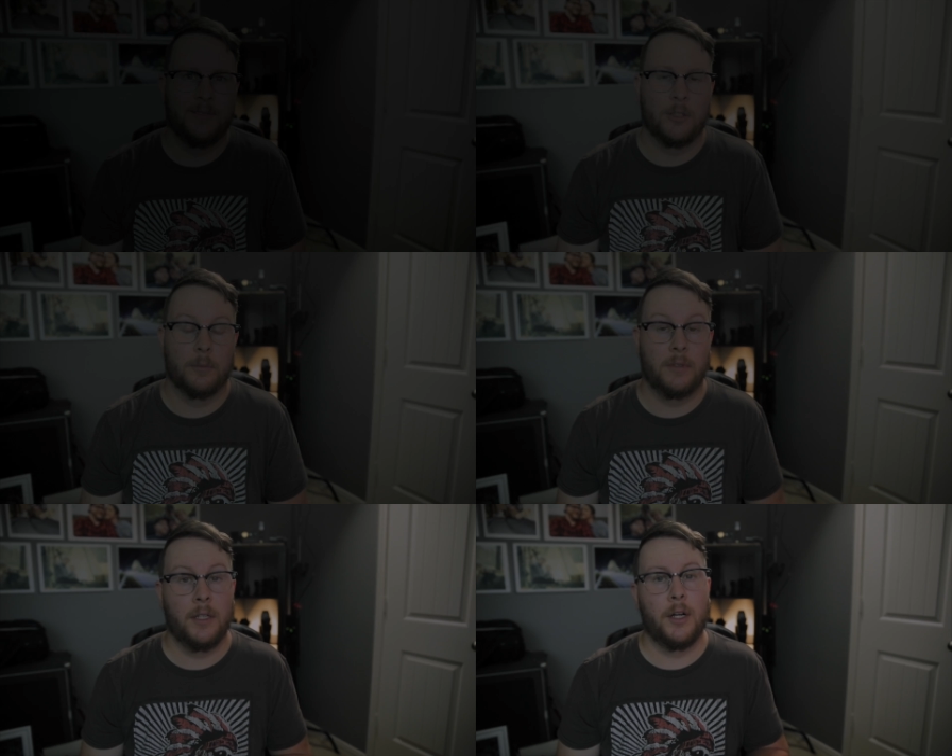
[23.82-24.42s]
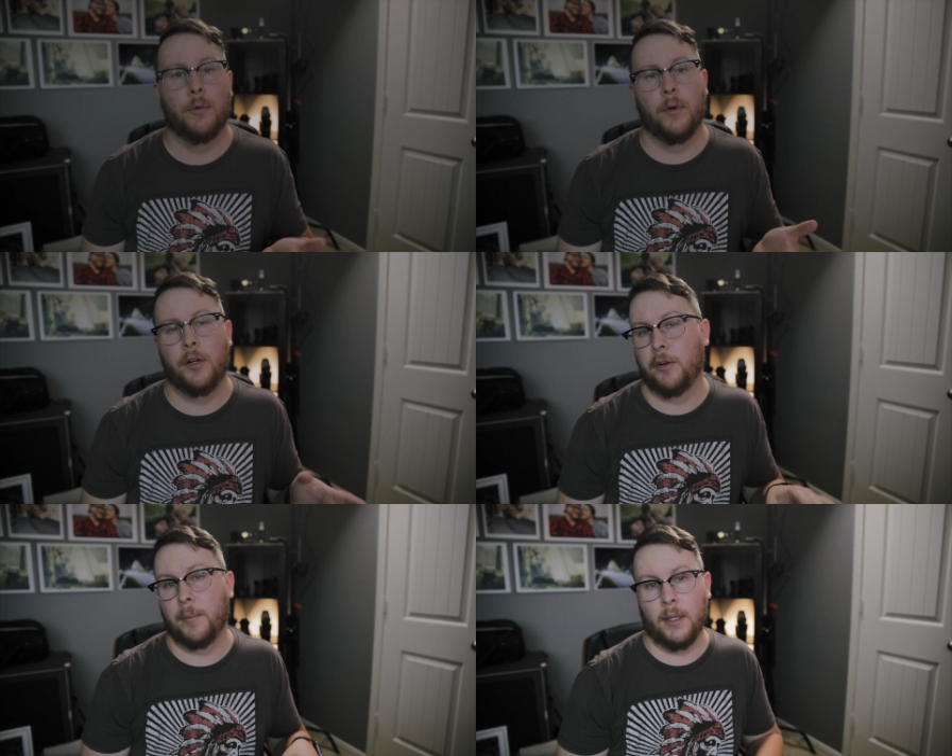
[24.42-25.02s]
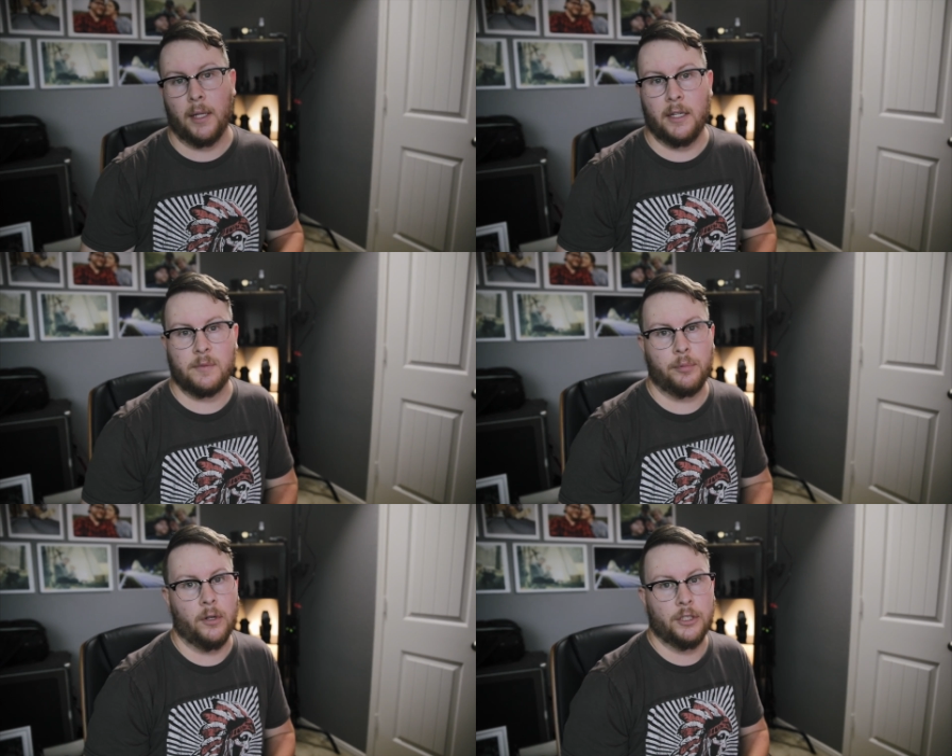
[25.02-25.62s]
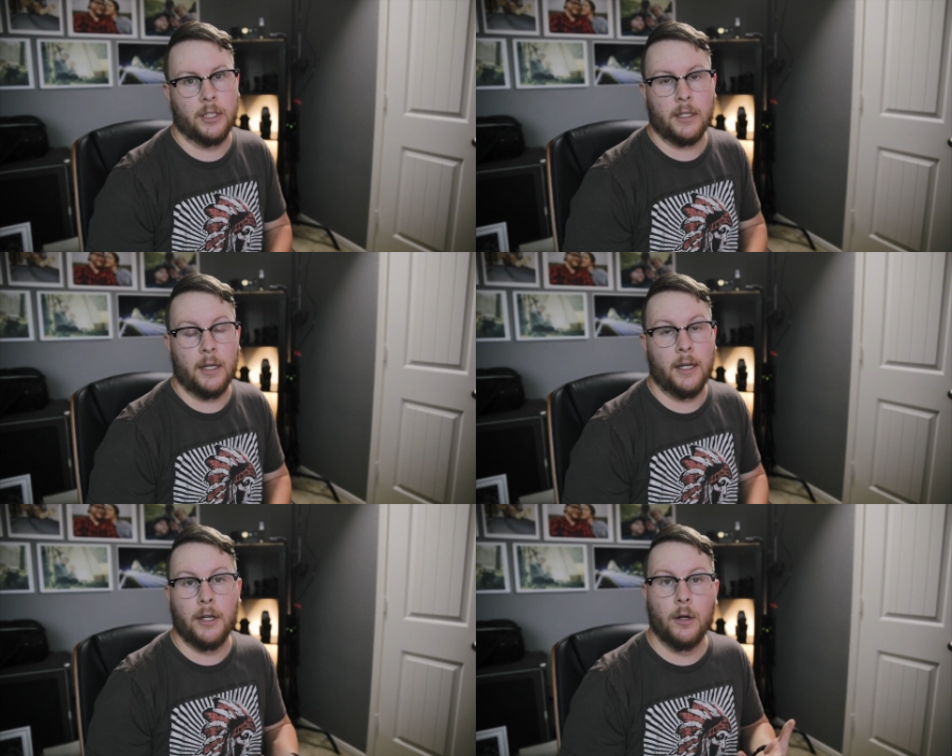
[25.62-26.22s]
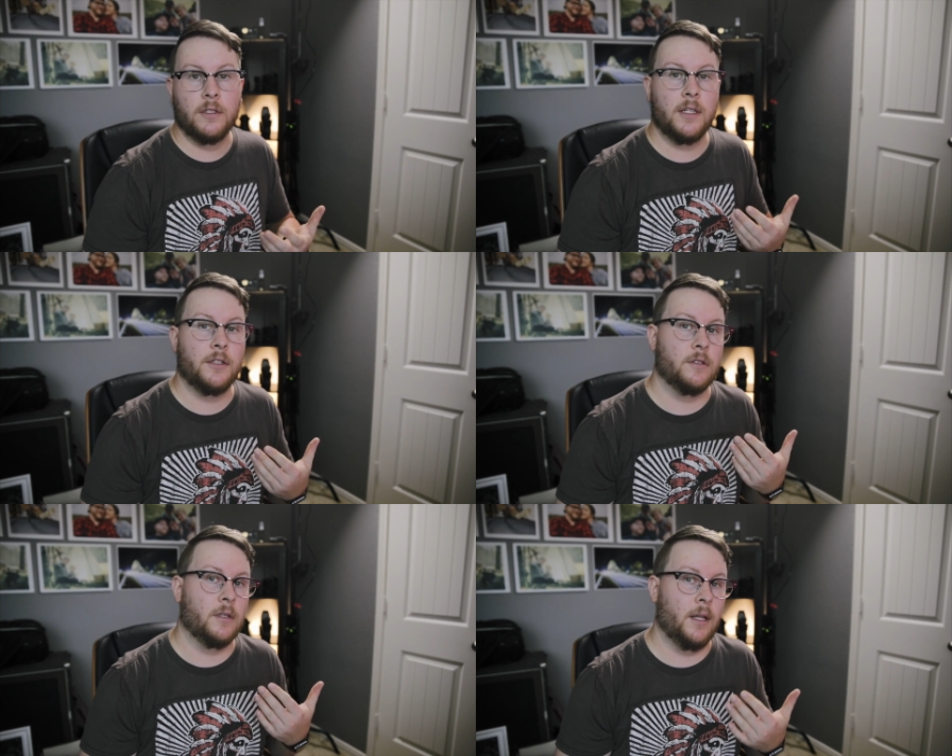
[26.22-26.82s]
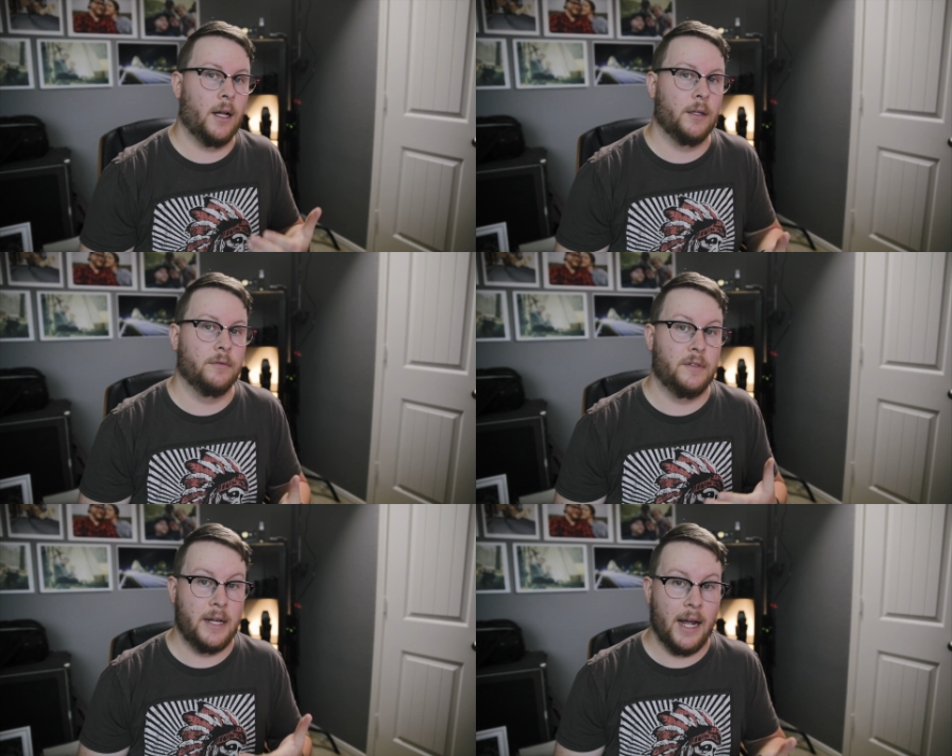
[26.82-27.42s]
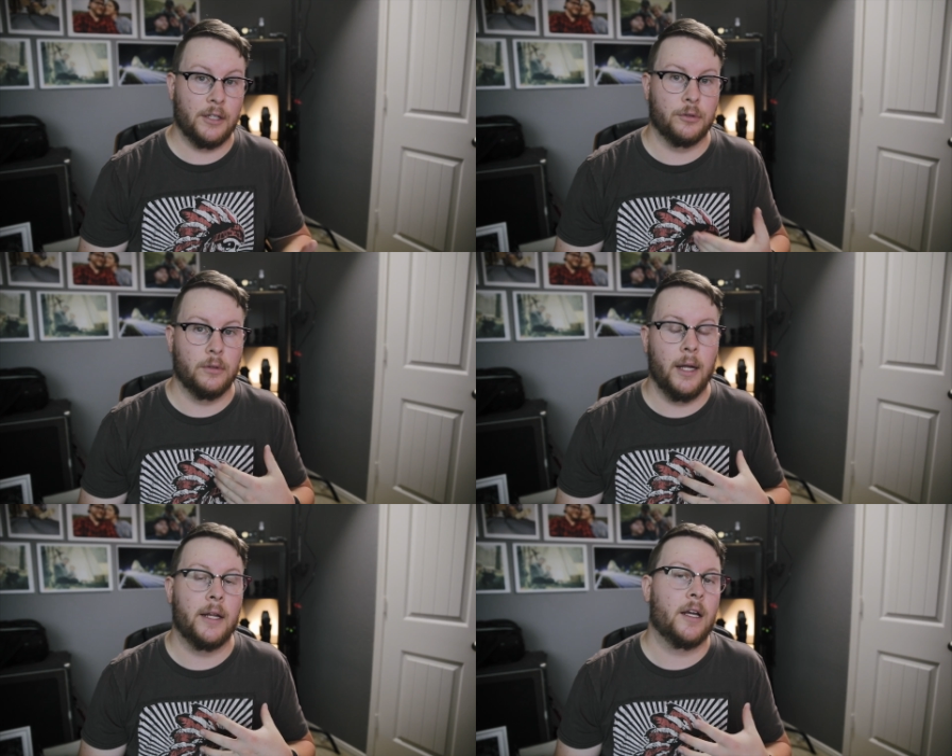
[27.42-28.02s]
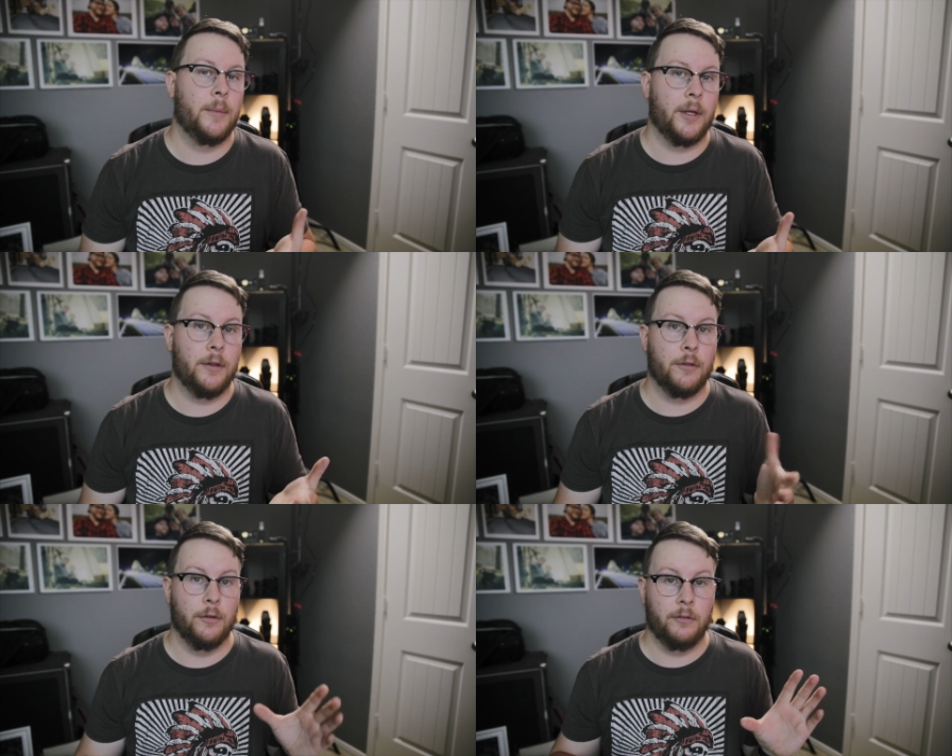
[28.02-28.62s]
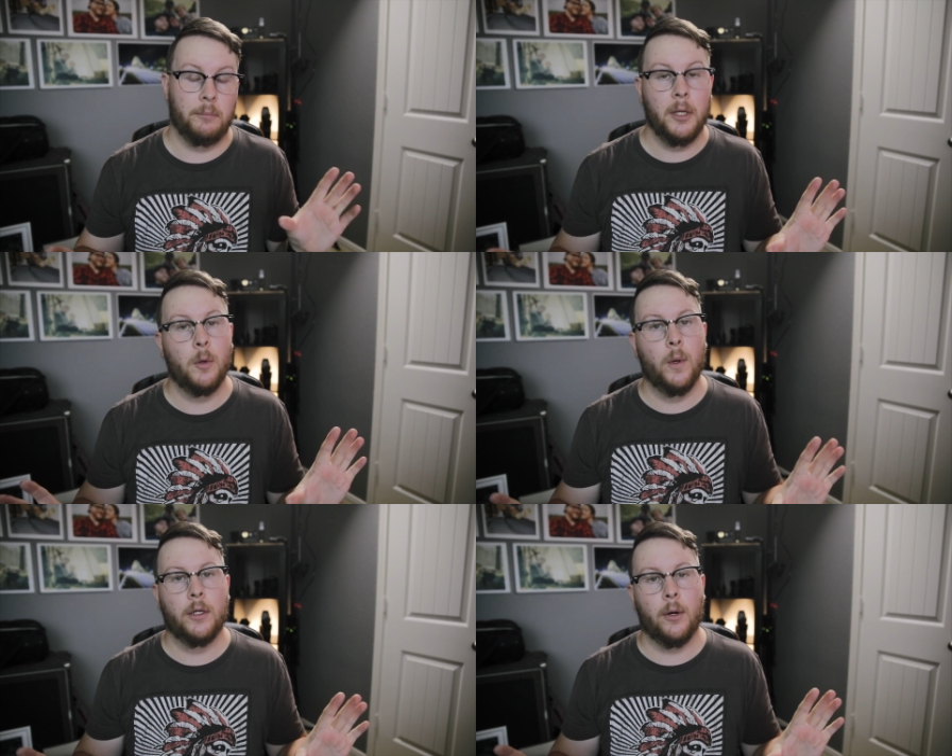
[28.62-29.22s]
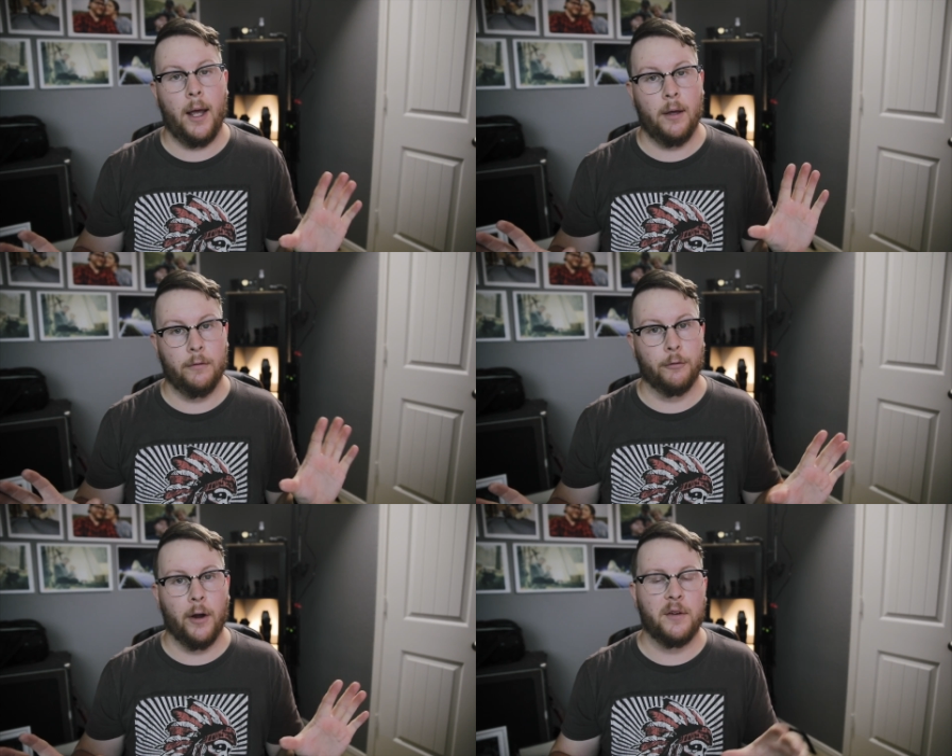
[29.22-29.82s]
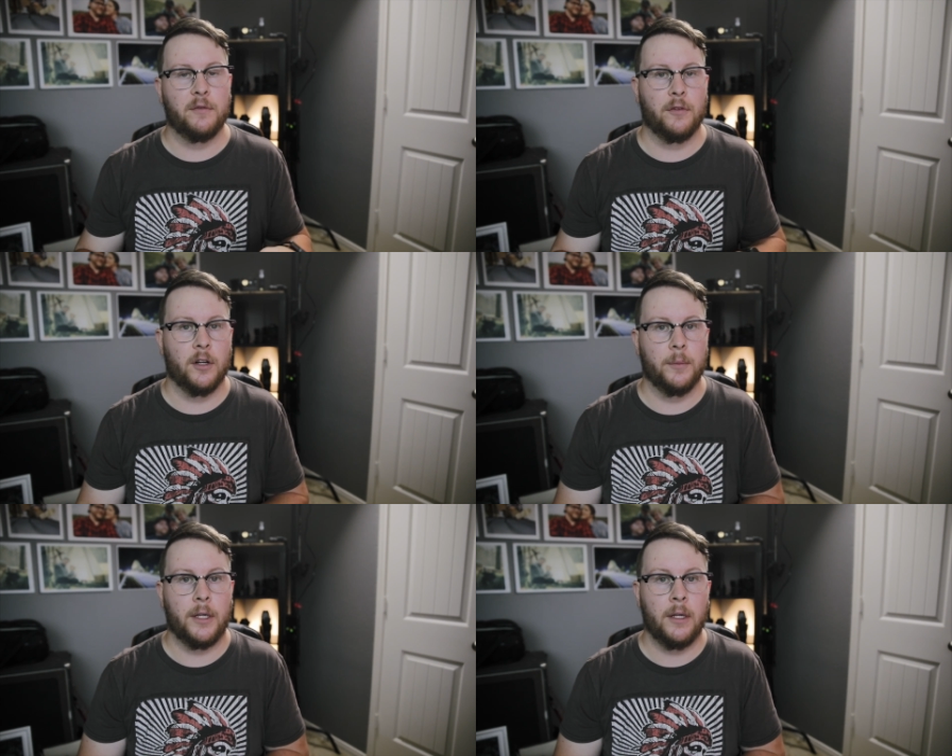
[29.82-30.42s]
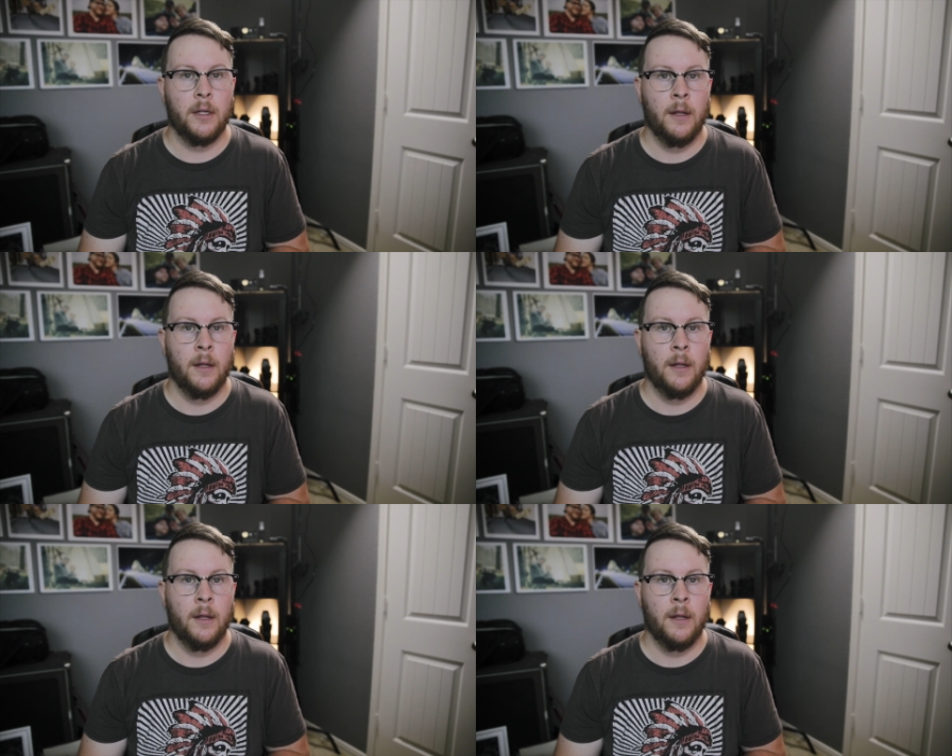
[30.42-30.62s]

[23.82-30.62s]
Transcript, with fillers: So I'm sitting here rendering my latest project and I noticed that there's a lot of natural light coming in through this big window I have right in front of me.